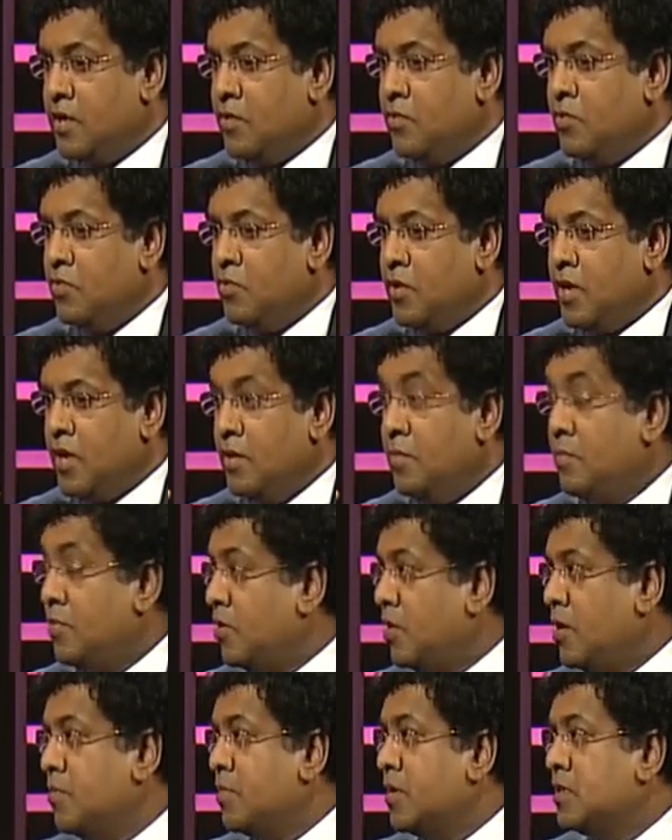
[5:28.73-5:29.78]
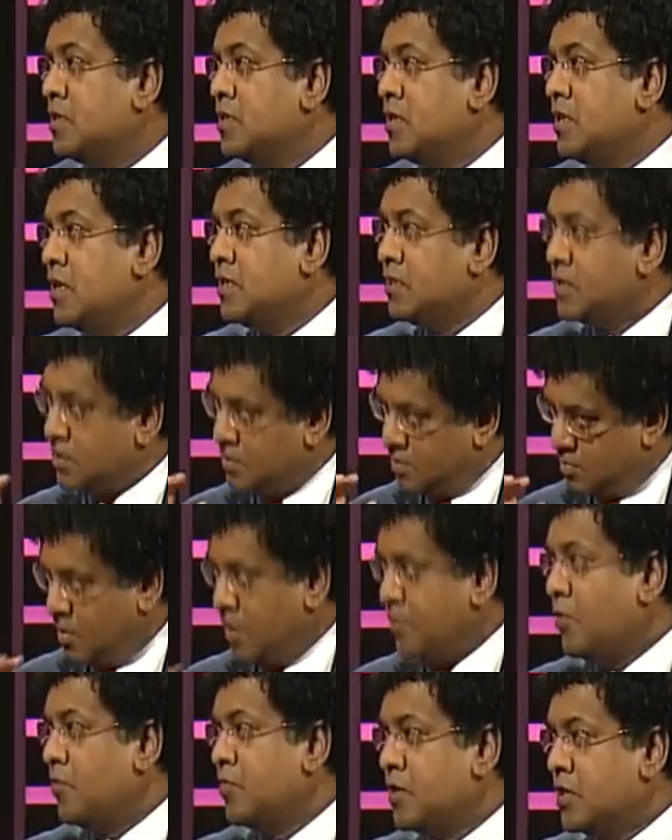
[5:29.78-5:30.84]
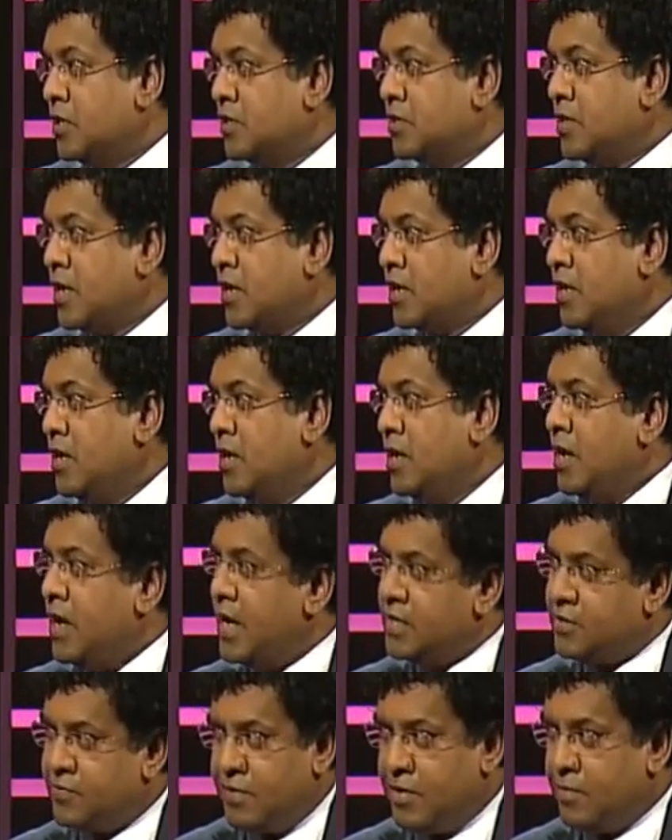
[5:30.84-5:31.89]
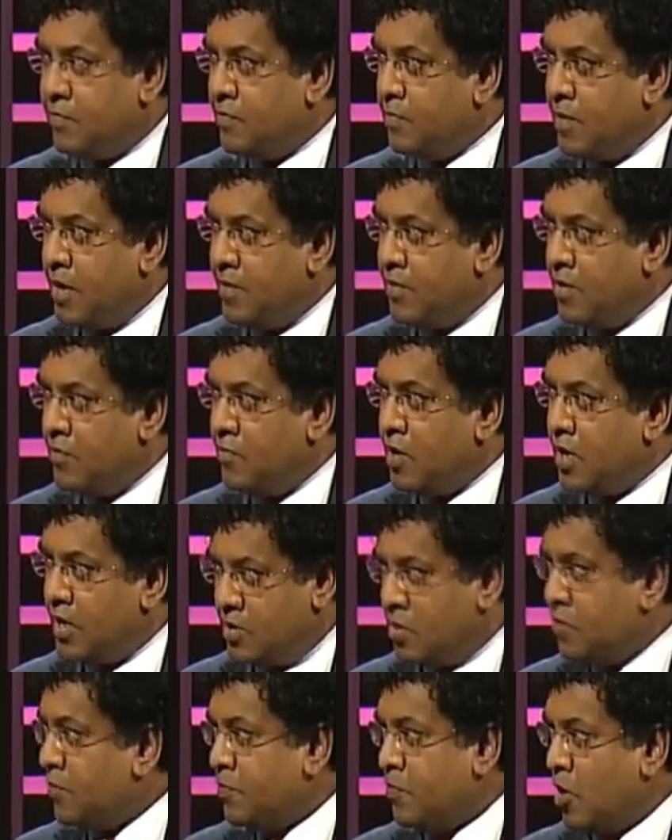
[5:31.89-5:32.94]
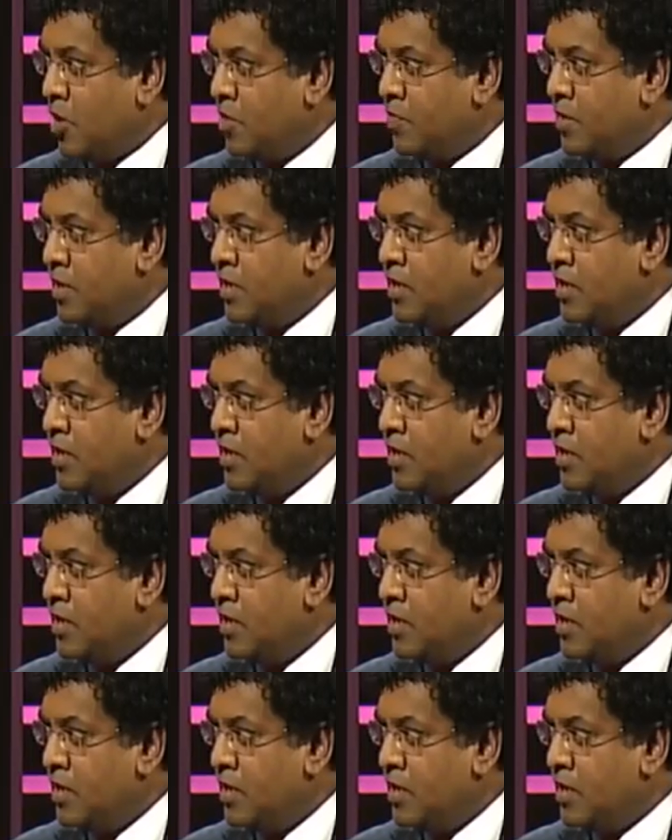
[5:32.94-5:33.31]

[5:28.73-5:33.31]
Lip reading: Now, you can employ a person as by way of a contract, as by way of a letter of appointment.